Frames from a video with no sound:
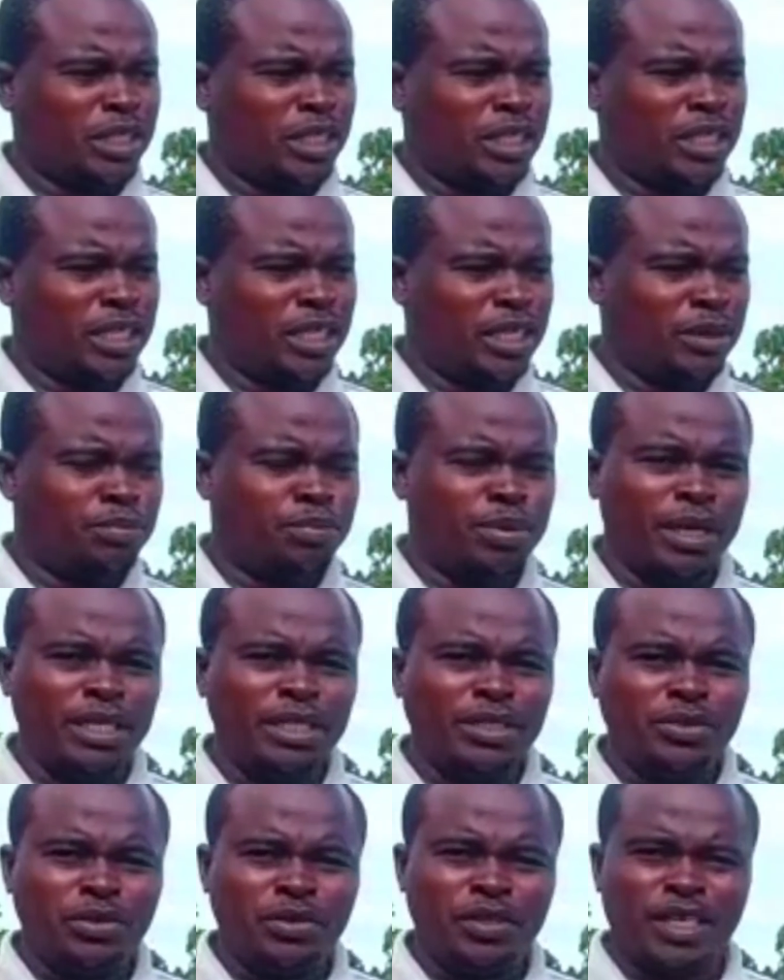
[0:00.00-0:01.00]
a
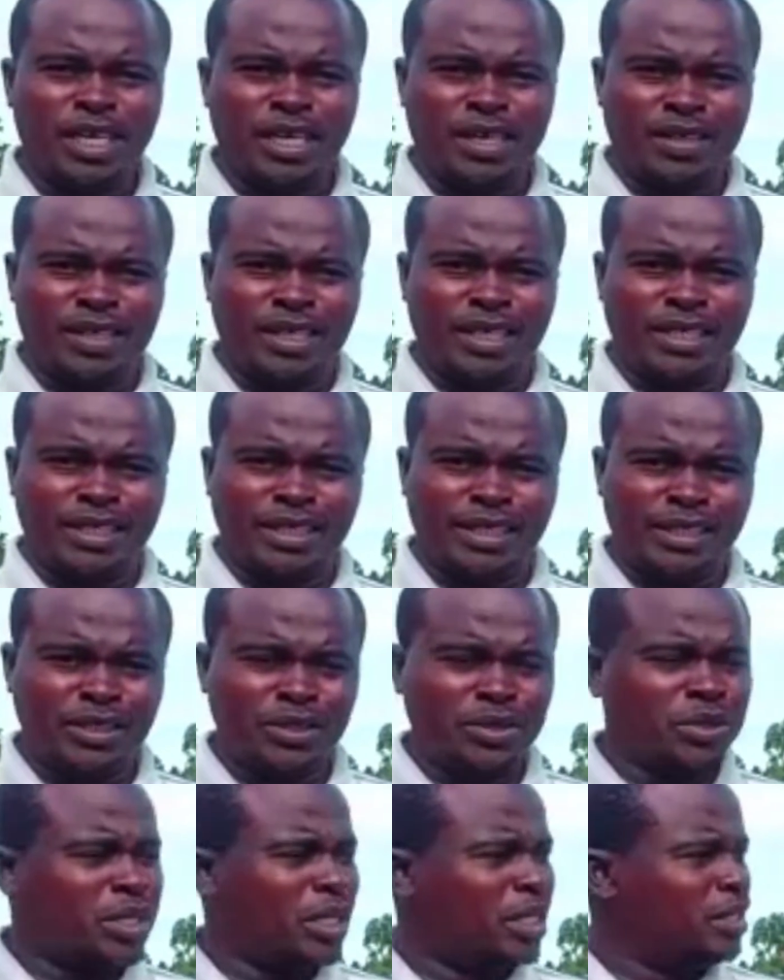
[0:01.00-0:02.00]
pain to the others.
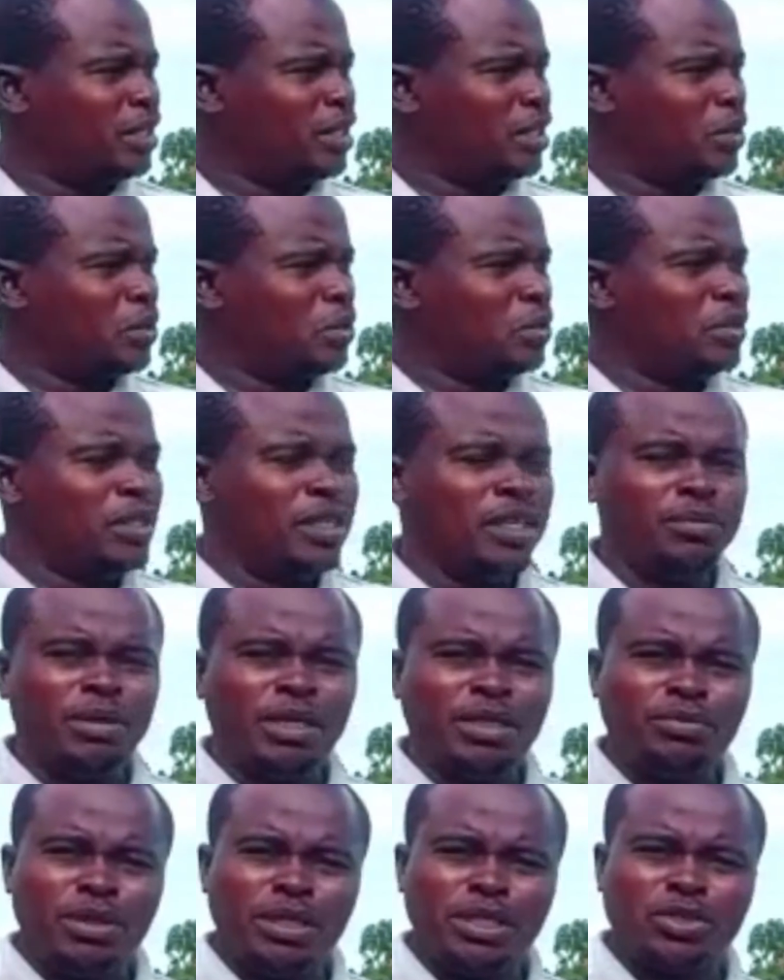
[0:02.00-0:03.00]
You can seclude
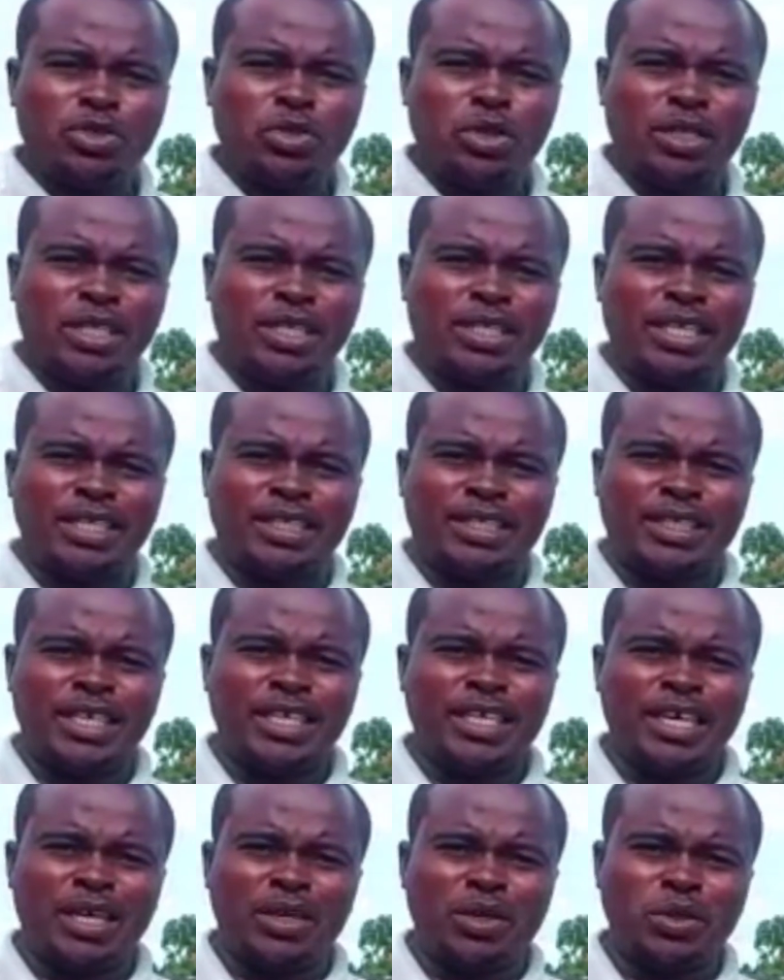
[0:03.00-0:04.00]
them and make sure that they are
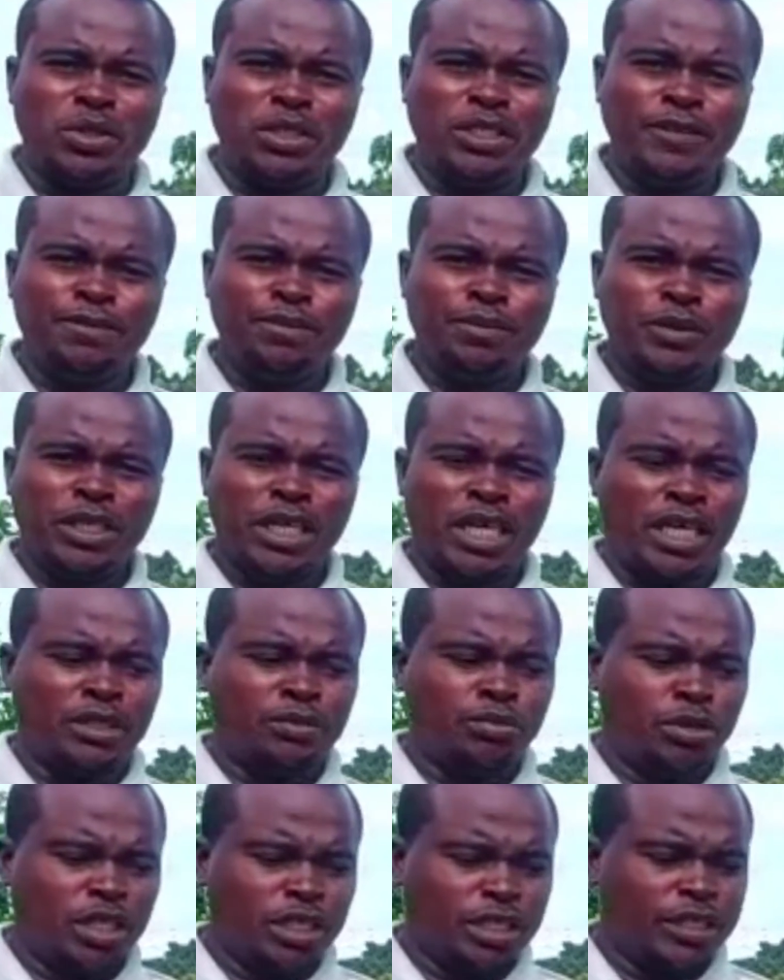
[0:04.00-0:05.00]
staying alone
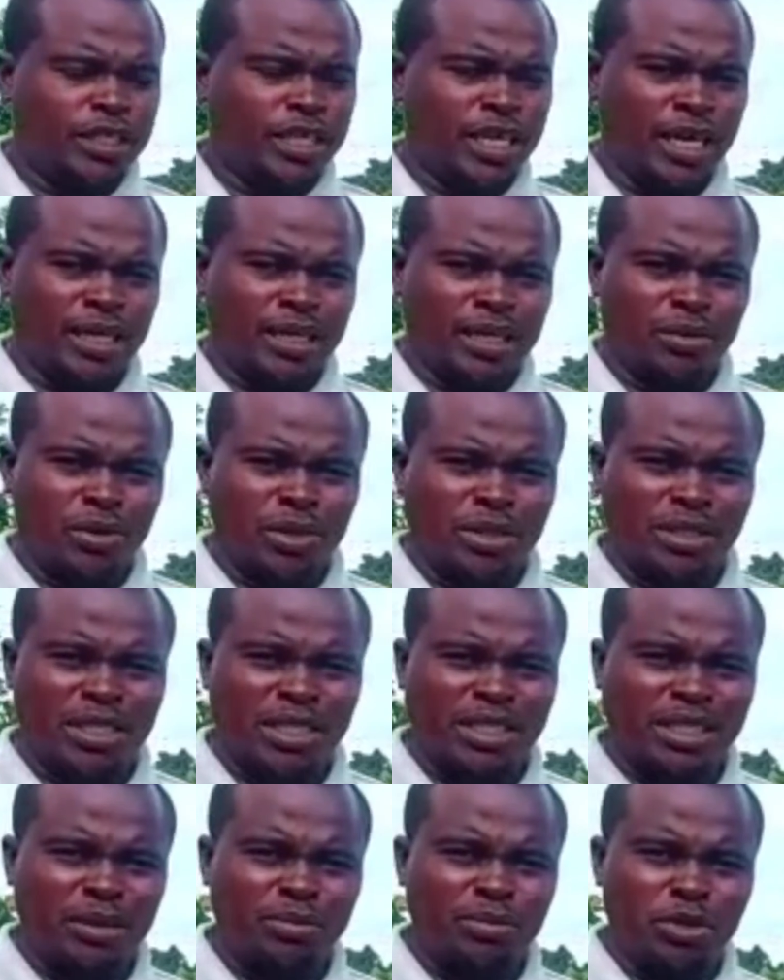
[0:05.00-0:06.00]
and let the other ones
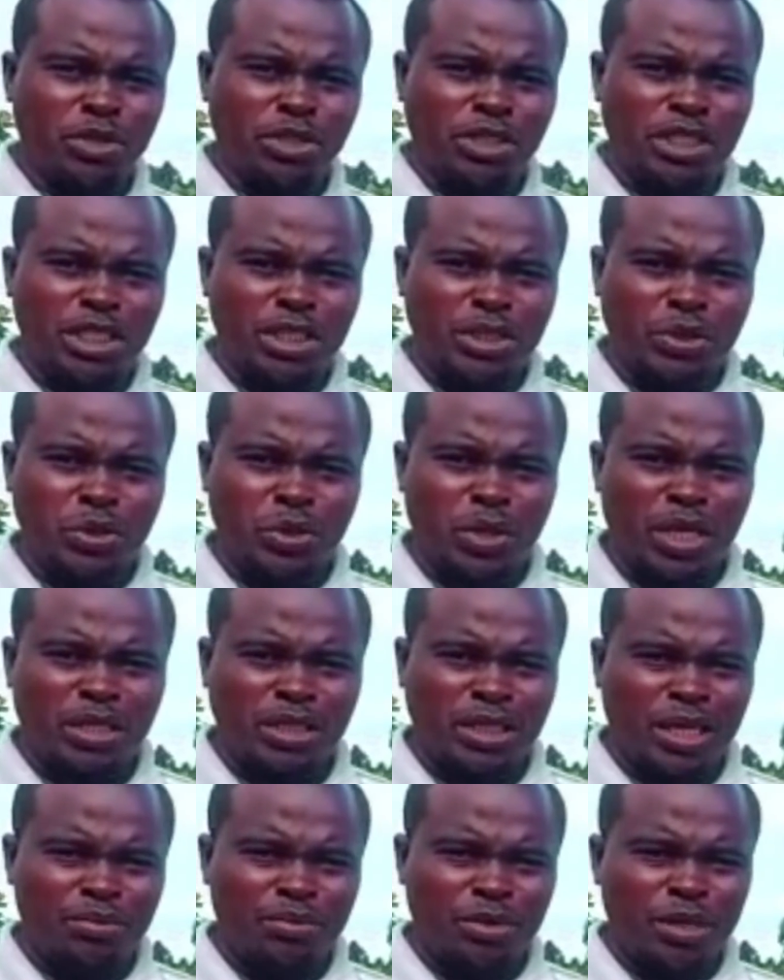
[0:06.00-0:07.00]
that are more gentle
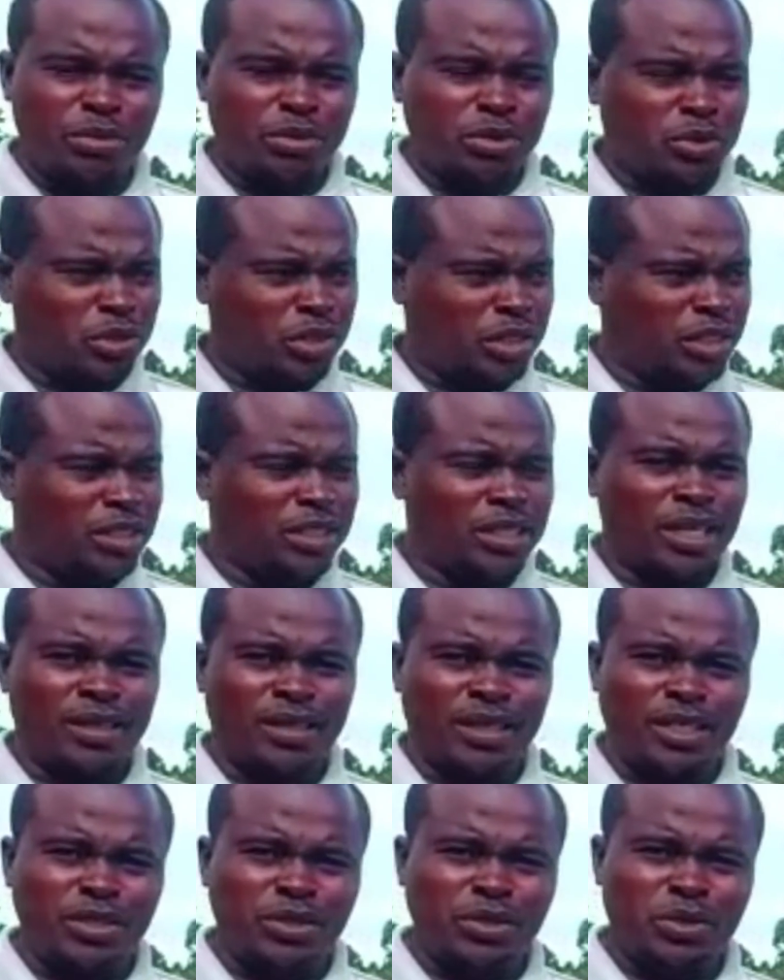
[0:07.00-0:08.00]
and amiable to each
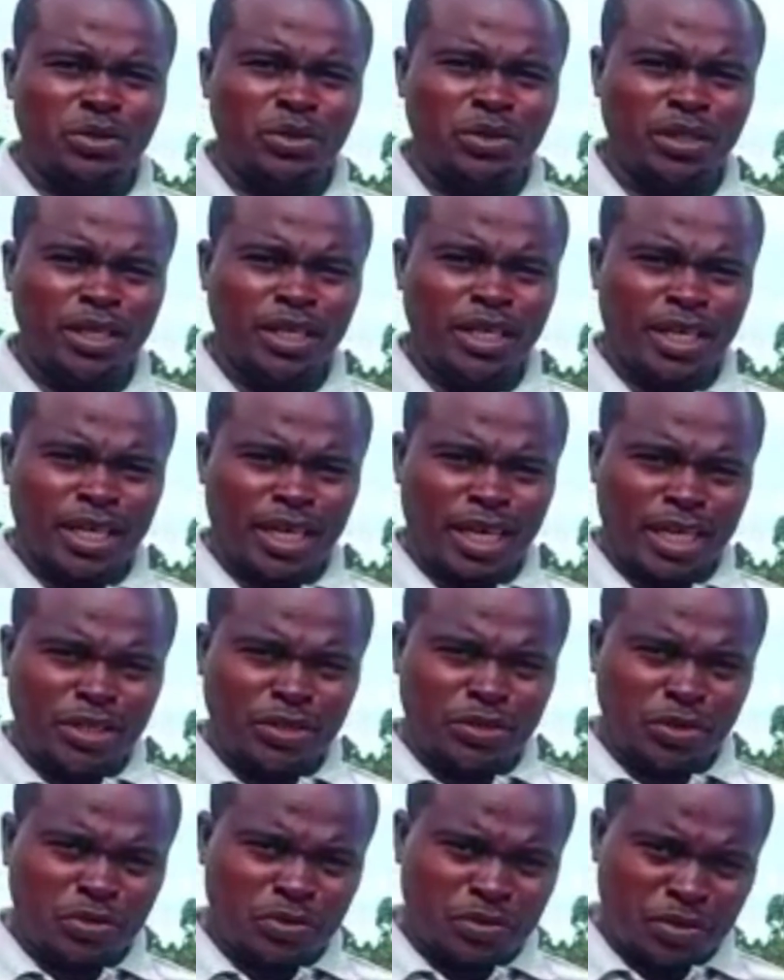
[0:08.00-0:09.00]
other,
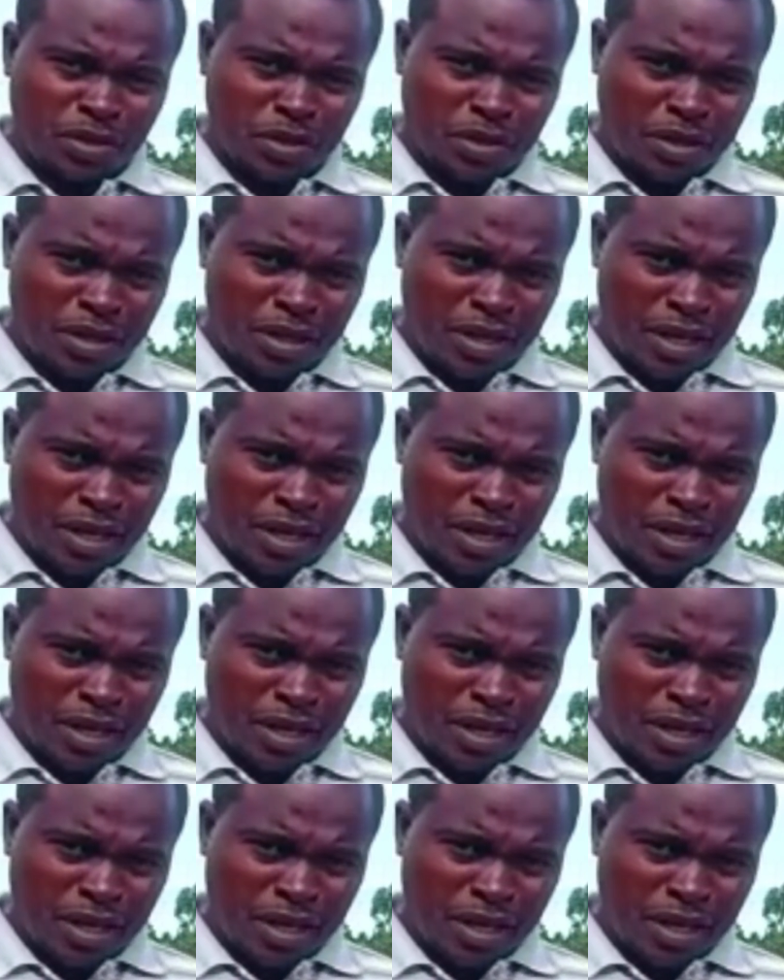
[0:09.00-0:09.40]
kind of